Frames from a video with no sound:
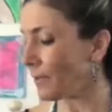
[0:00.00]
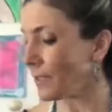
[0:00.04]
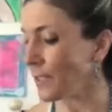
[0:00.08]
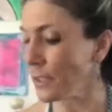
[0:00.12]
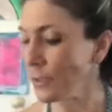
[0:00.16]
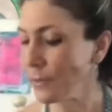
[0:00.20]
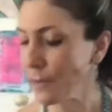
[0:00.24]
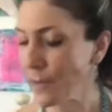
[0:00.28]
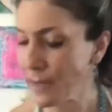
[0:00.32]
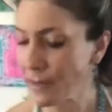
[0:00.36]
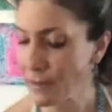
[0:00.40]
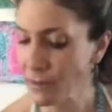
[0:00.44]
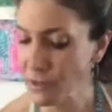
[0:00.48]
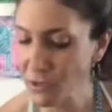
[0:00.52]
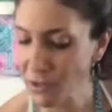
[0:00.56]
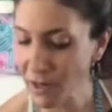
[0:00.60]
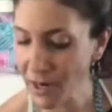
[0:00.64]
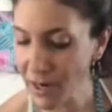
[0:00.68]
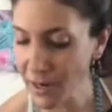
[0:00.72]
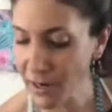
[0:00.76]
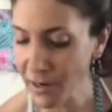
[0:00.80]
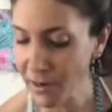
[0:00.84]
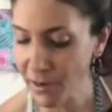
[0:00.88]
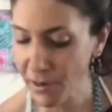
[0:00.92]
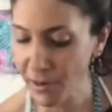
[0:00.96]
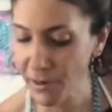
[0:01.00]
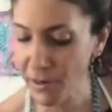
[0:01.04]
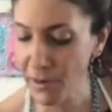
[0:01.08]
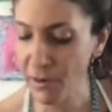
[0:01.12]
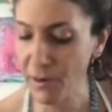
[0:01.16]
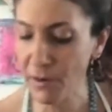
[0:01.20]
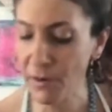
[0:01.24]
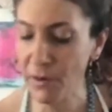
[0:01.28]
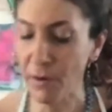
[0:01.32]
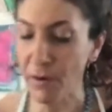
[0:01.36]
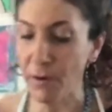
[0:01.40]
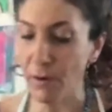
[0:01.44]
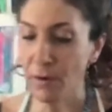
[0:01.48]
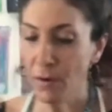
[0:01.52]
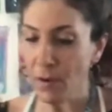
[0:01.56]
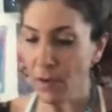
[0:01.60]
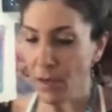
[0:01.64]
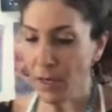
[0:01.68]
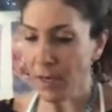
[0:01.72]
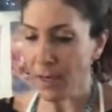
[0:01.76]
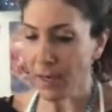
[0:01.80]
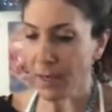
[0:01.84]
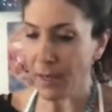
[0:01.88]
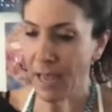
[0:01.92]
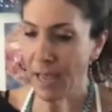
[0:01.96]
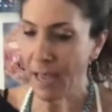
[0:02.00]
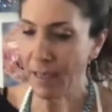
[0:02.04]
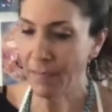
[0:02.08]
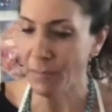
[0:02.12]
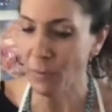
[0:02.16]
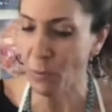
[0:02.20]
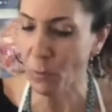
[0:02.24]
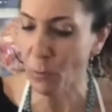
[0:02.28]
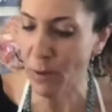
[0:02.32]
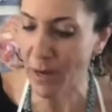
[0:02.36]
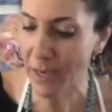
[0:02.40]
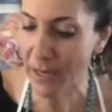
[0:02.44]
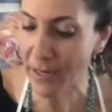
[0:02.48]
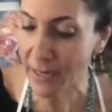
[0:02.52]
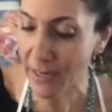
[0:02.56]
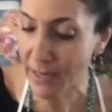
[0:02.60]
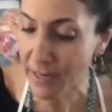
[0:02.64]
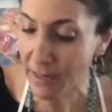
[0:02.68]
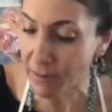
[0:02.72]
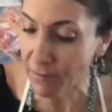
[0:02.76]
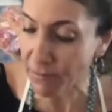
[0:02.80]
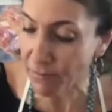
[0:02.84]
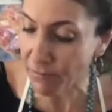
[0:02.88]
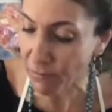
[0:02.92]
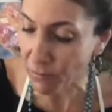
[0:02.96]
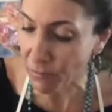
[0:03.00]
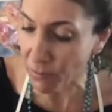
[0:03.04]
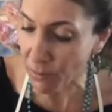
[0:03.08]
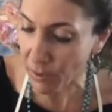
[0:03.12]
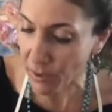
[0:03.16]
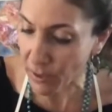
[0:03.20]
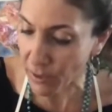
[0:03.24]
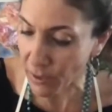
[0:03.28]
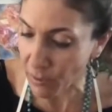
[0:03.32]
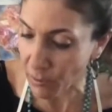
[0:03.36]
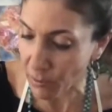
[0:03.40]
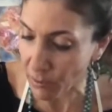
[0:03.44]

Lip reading: a little hair dryer at the ready for